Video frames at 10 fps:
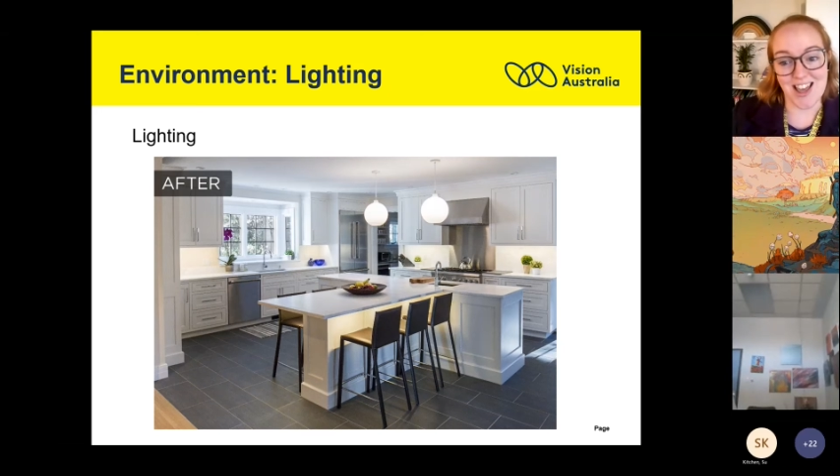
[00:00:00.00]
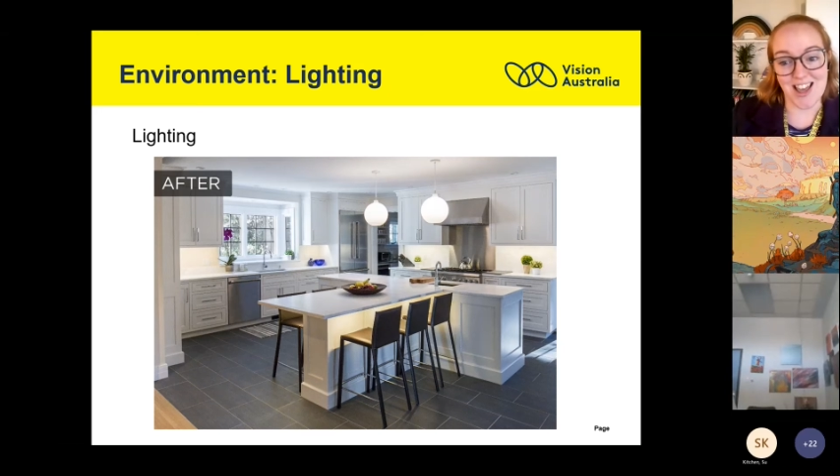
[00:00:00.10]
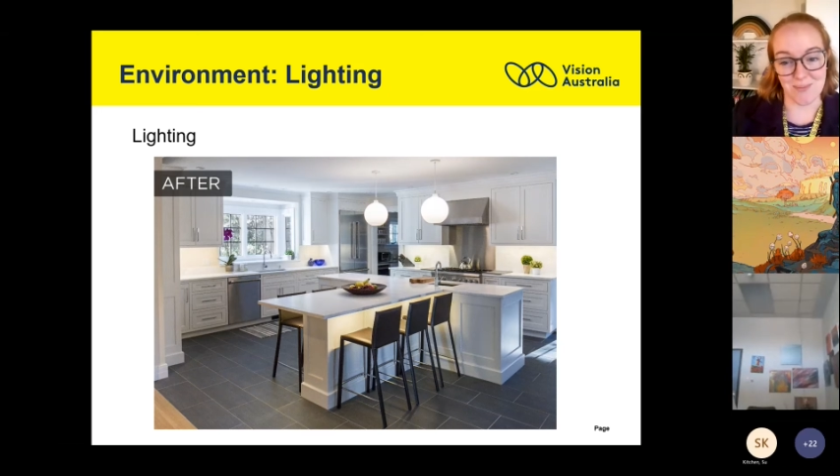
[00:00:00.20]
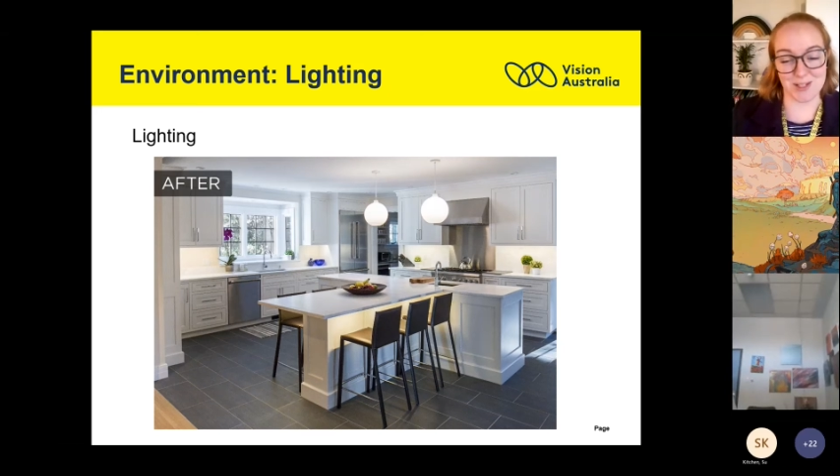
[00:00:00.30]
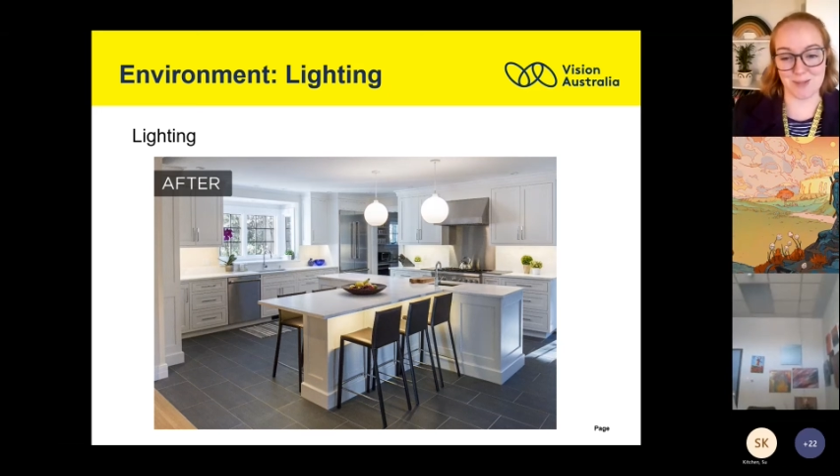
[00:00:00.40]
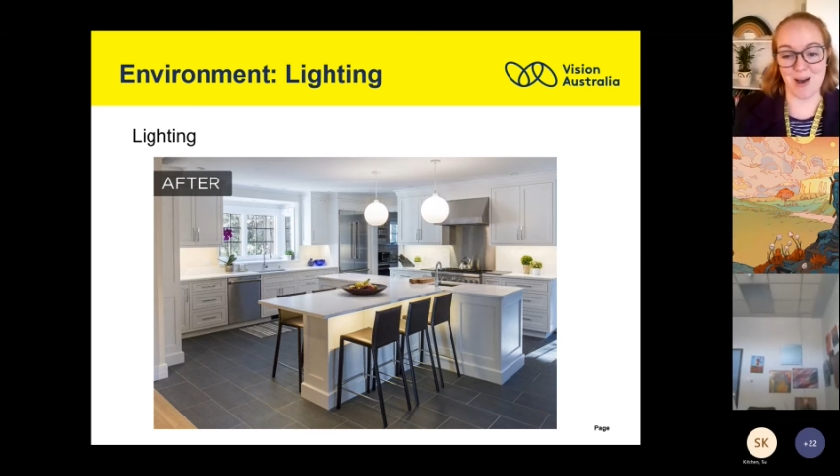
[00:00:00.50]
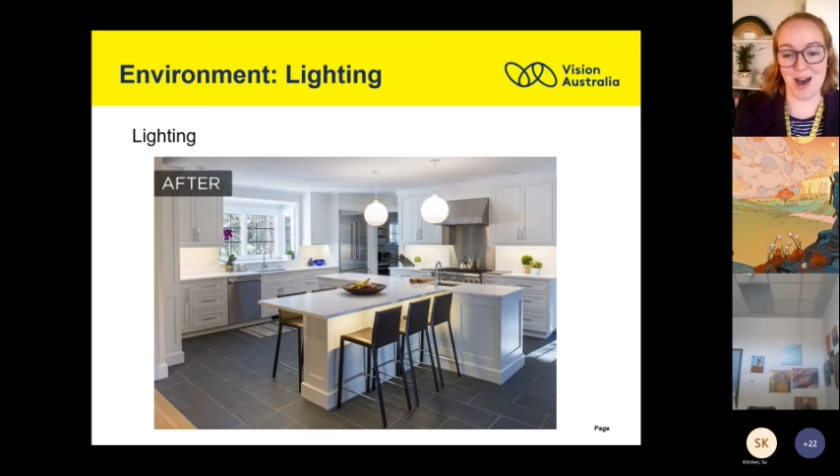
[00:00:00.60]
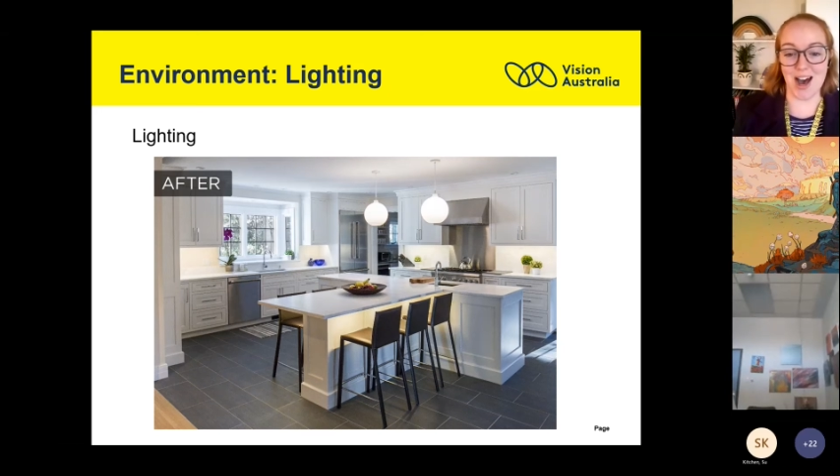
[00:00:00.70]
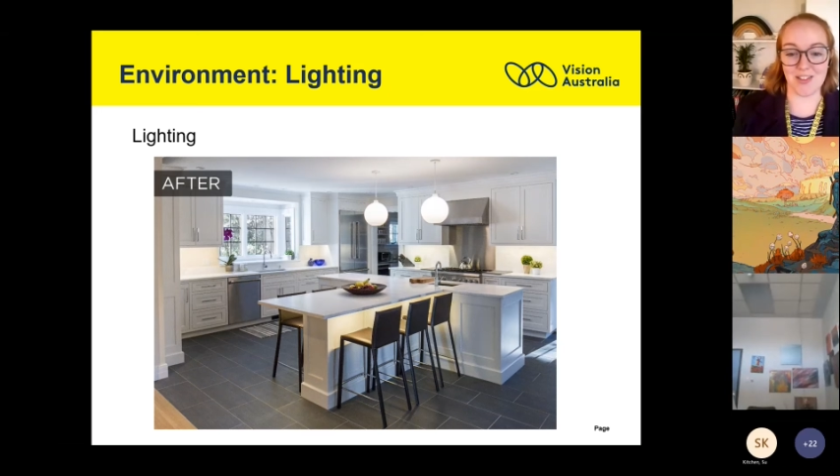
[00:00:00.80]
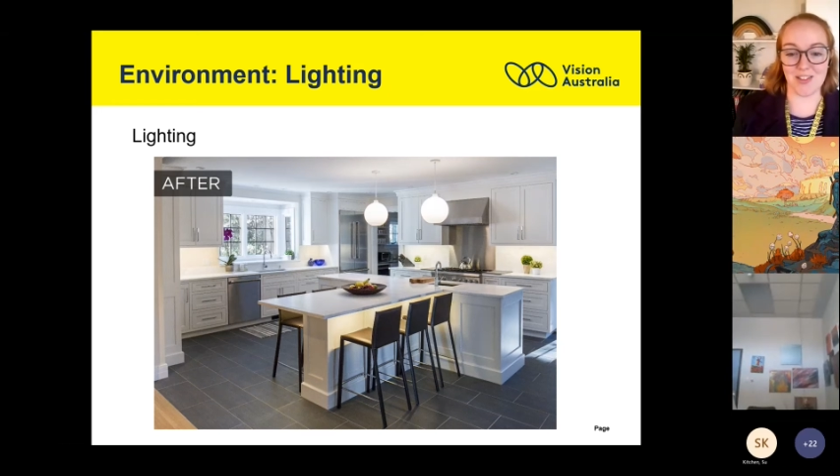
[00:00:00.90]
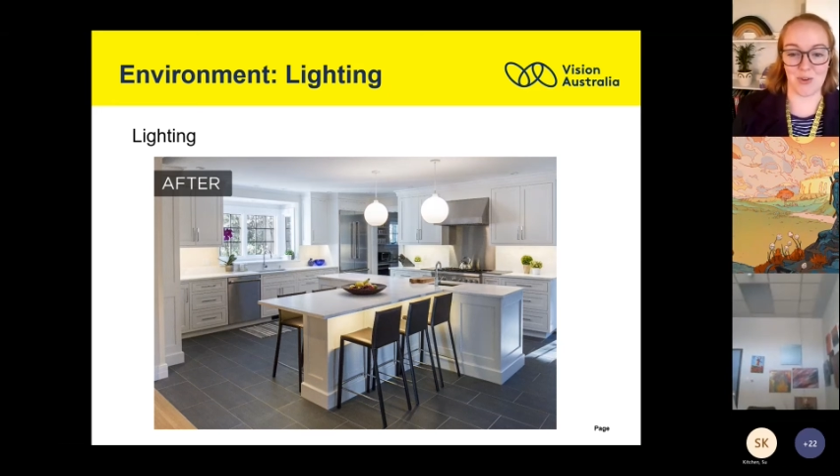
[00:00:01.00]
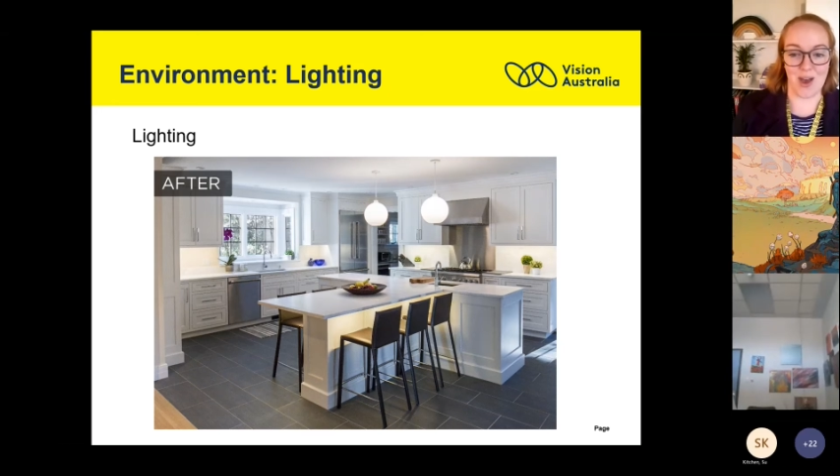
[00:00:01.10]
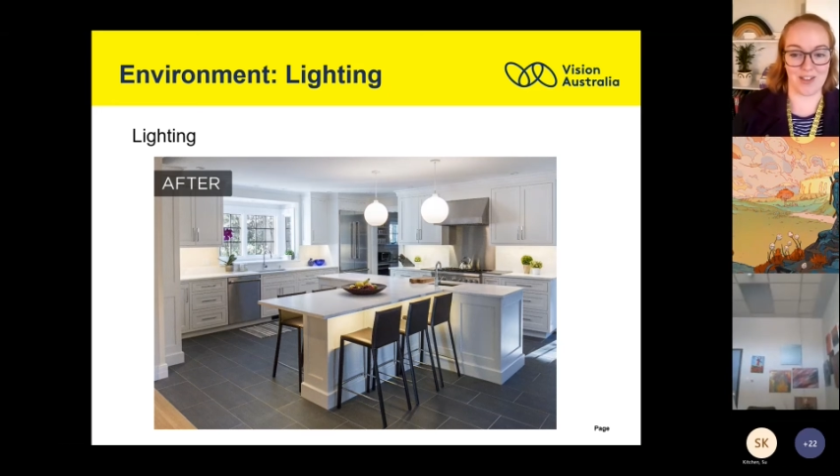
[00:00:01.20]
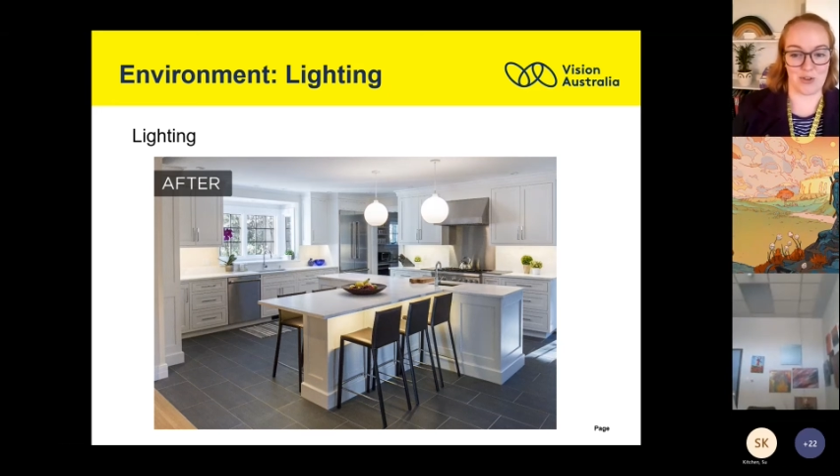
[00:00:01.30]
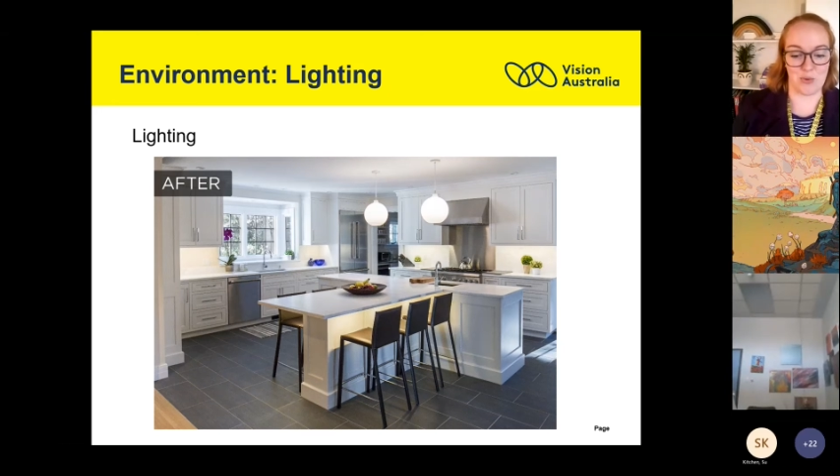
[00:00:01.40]
in the person's path.
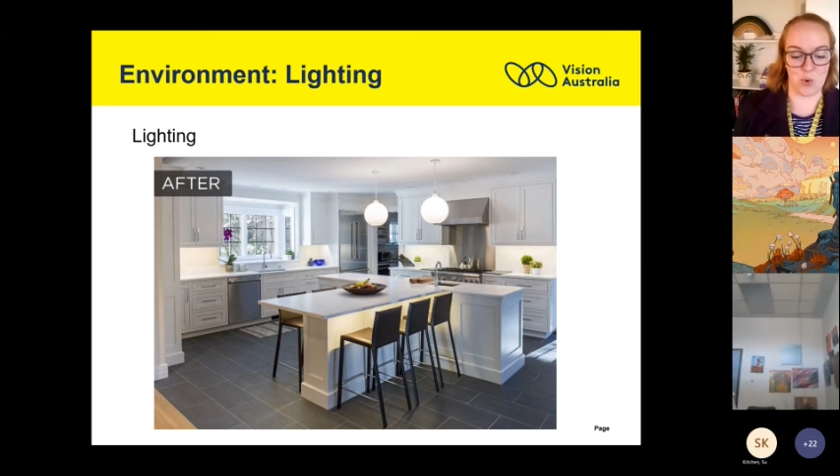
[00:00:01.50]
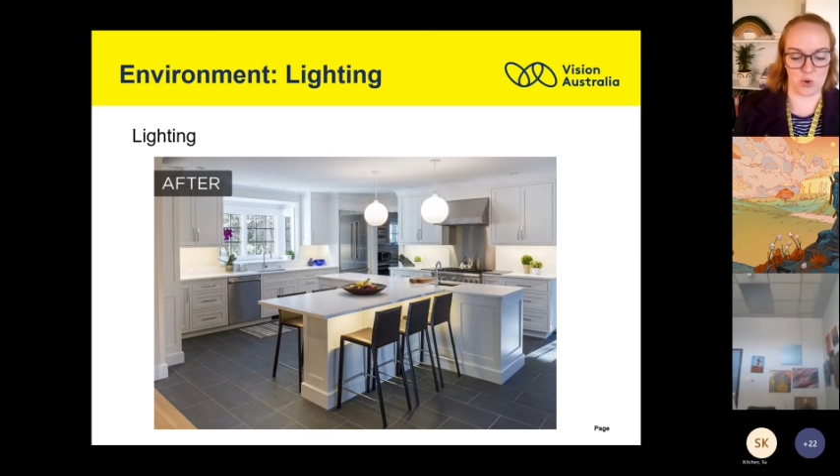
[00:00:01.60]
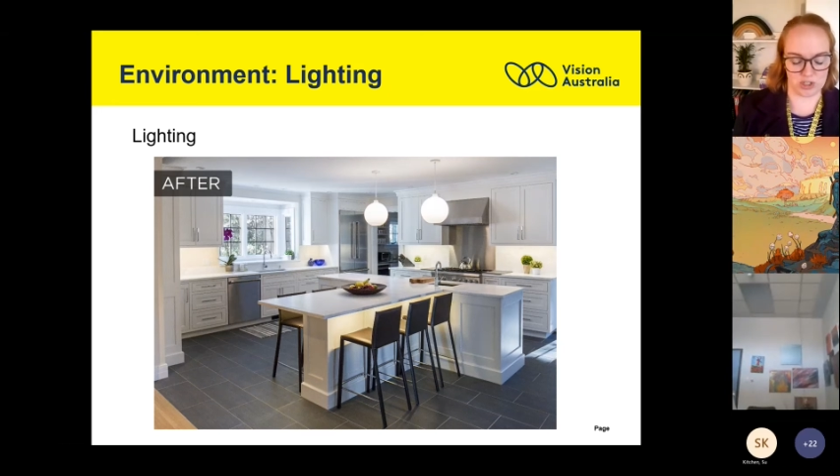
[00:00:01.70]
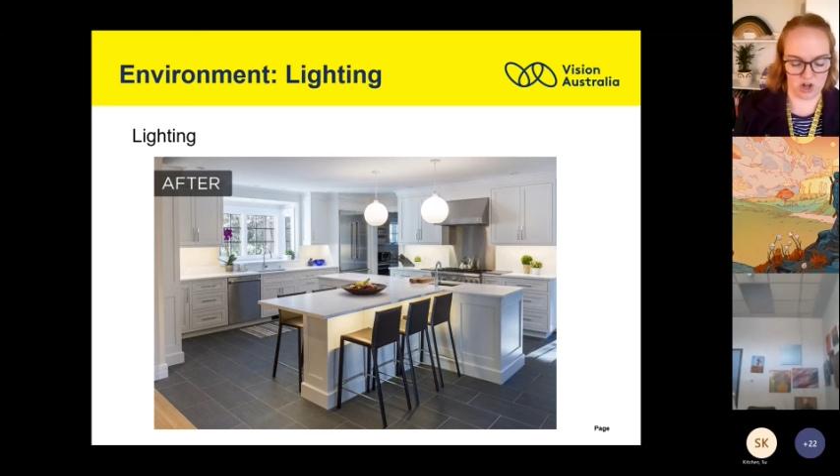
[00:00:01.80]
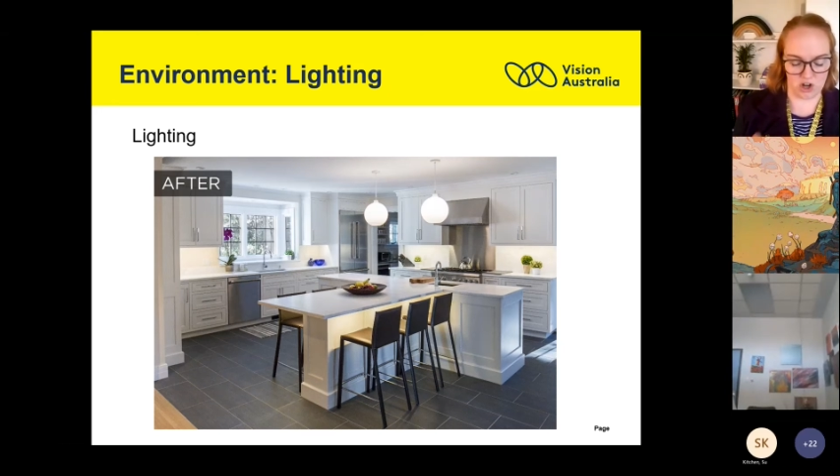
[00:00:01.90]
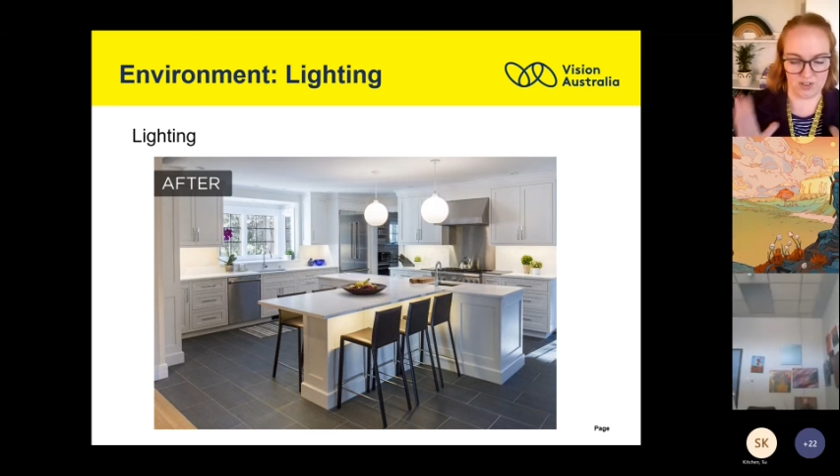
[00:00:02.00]
So as you walk